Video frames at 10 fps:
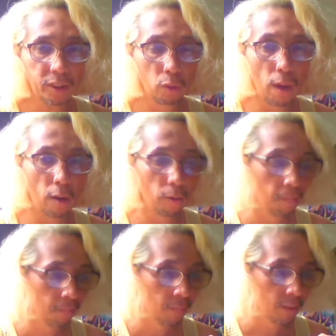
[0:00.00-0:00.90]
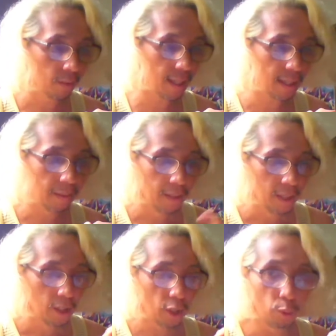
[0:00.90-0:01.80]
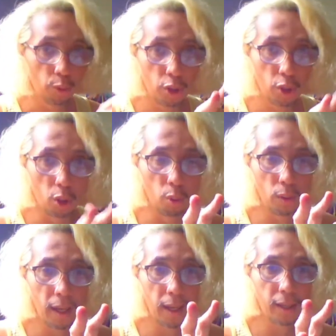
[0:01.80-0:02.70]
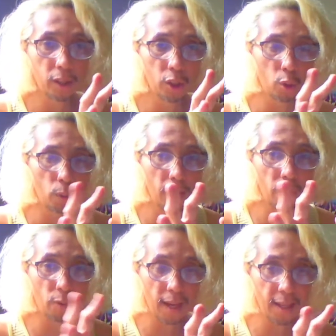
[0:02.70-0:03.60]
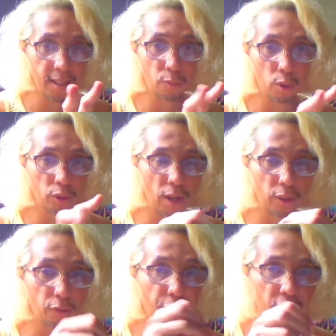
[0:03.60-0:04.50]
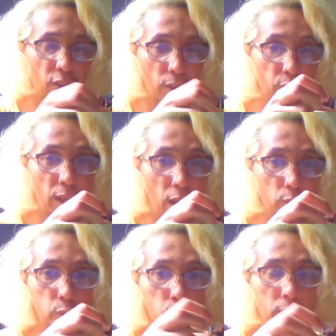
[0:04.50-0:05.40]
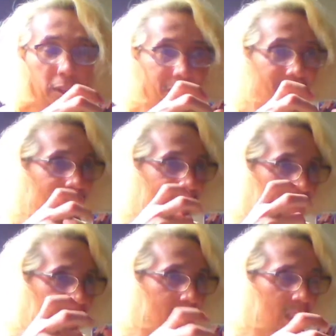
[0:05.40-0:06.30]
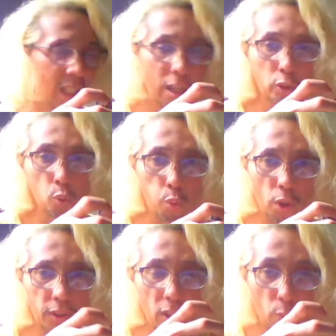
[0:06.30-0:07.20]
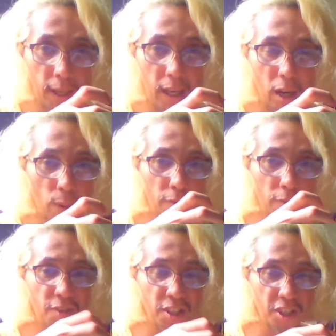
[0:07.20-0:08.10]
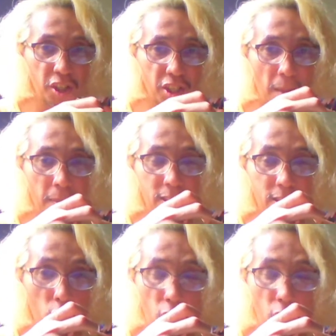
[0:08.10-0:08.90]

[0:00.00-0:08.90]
wow. Okay. So, Yo and the rest were trying to figure out on how to work their way around this shaman's